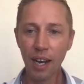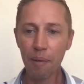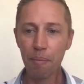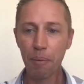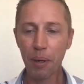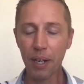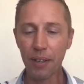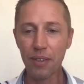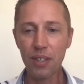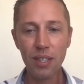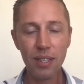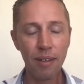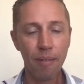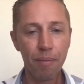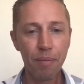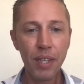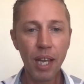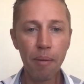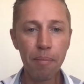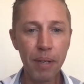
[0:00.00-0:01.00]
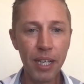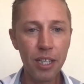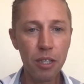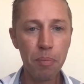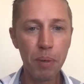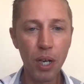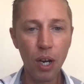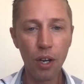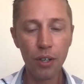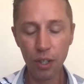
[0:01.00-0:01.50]
But that means
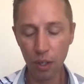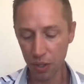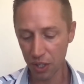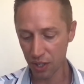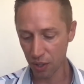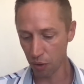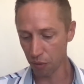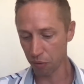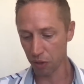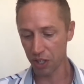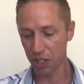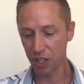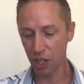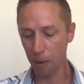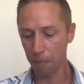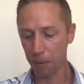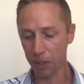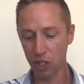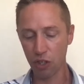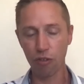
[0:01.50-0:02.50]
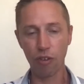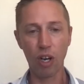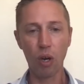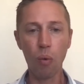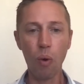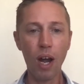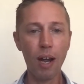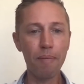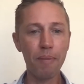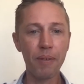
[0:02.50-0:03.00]
Bernardo Silva is surplus to
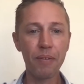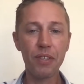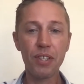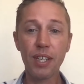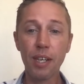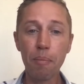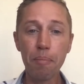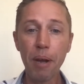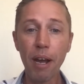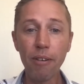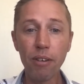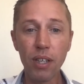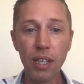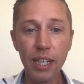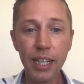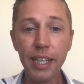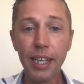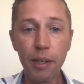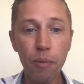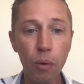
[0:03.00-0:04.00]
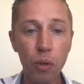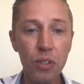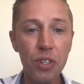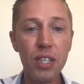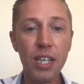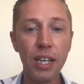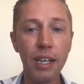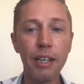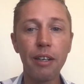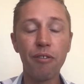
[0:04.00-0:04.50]
requirements, and apparently he wants
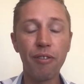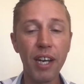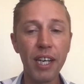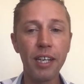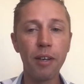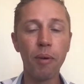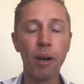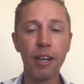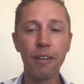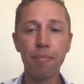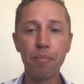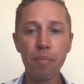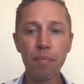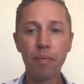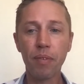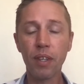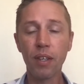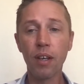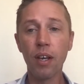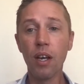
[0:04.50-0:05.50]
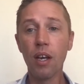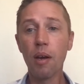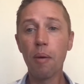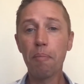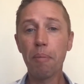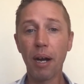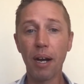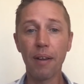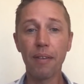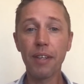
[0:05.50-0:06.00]
to leave anyway.
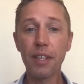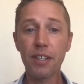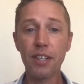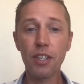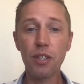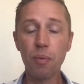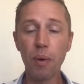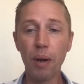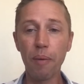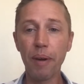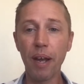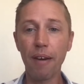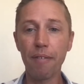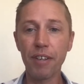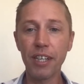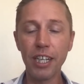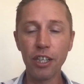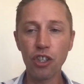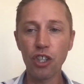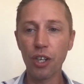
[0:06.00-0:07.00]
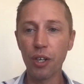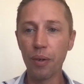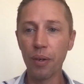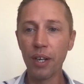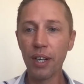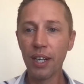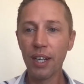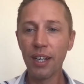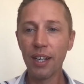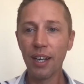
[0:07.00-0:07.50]
But this is where we have an issue.
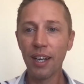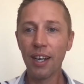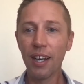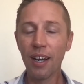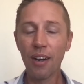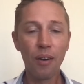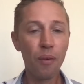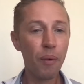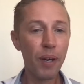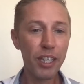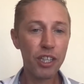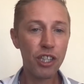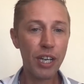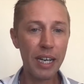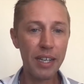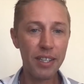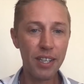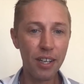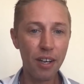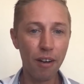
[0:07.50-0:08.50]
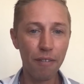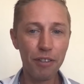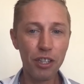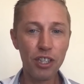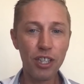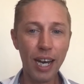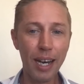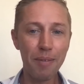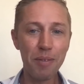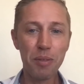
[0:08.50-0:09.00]
We're chasing after
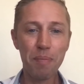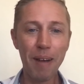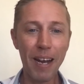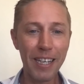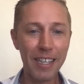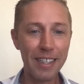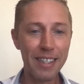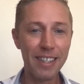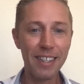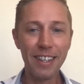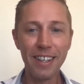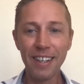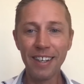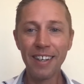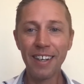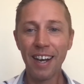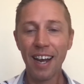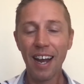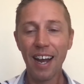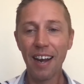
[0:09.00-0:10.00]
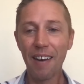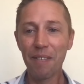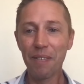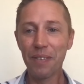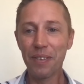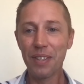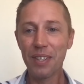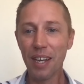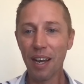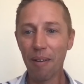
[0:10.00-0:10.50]
James Maddison.
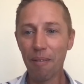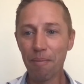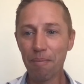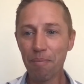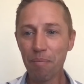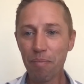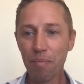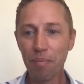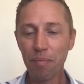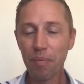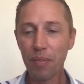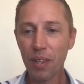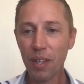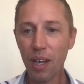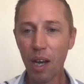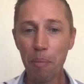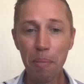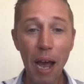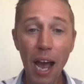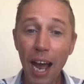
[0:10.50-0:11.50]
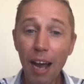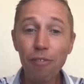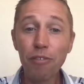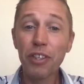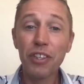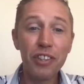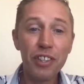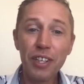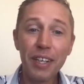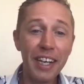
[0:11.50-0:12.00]
And um,
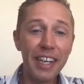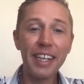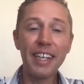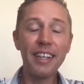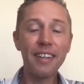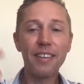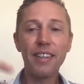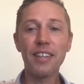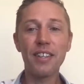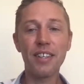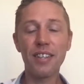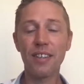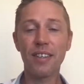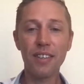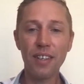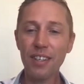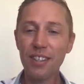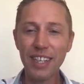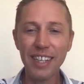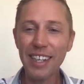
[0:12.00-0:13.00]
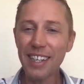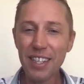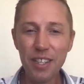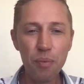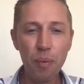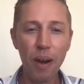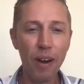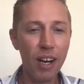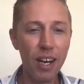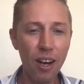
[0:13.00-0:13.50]
apparently, this is, see, this is
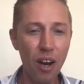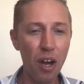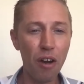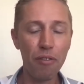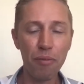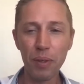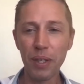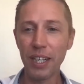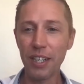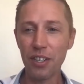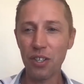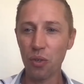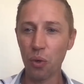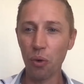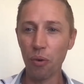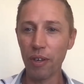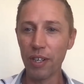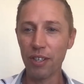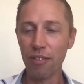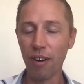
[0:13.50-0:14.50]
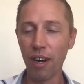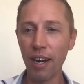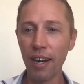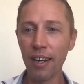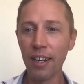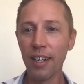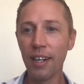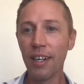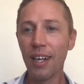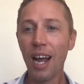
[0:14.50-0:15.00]
where I laugh with these stories, right?
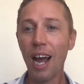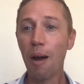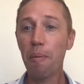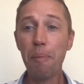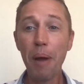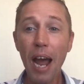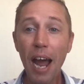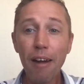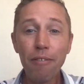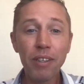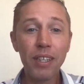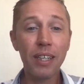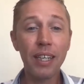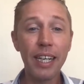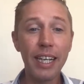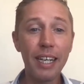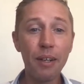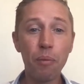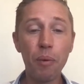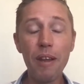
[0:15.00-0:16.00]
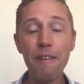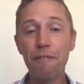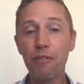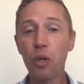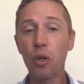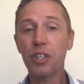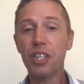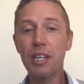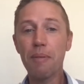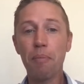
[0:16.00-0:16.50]
Apparently, we've
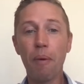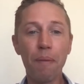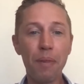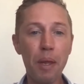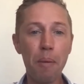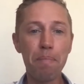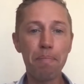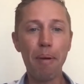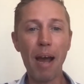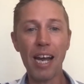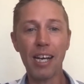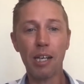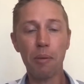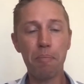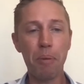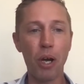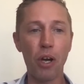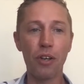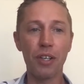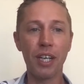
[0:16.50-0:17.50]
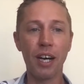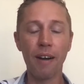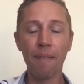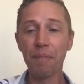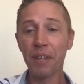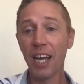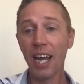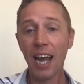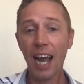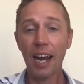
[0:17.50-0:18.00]
got him on the back burner.
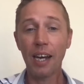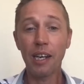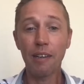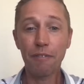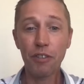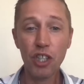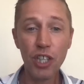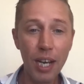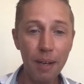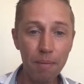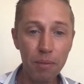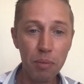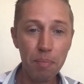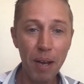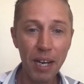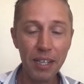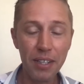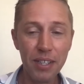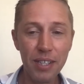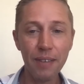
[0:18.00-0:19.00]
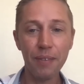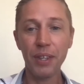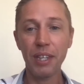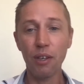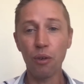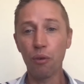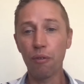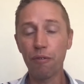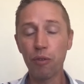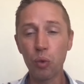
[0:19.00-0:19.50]
And if James Maddison
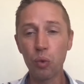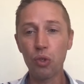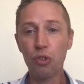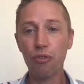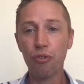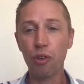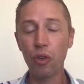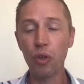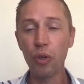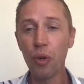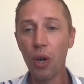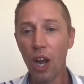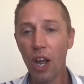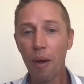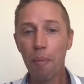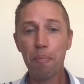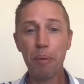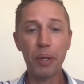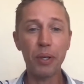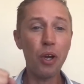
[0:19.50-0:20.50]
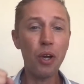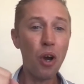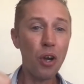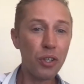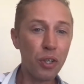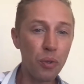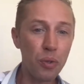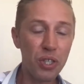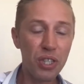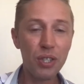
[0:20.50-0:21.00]
deal falls through,
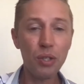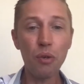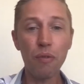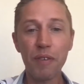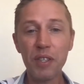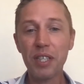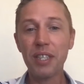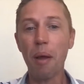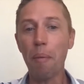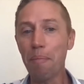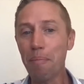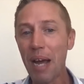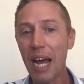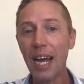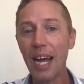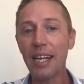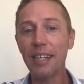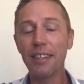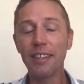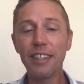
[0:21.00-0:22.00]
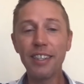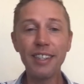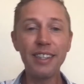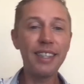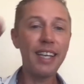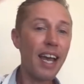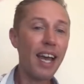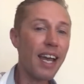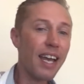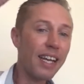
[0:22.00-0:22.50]
Bernardo Silva's the man.
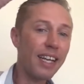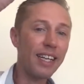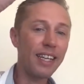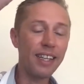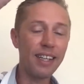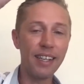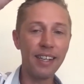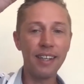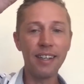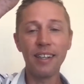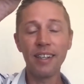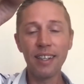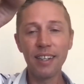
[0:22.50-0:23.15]
Yay.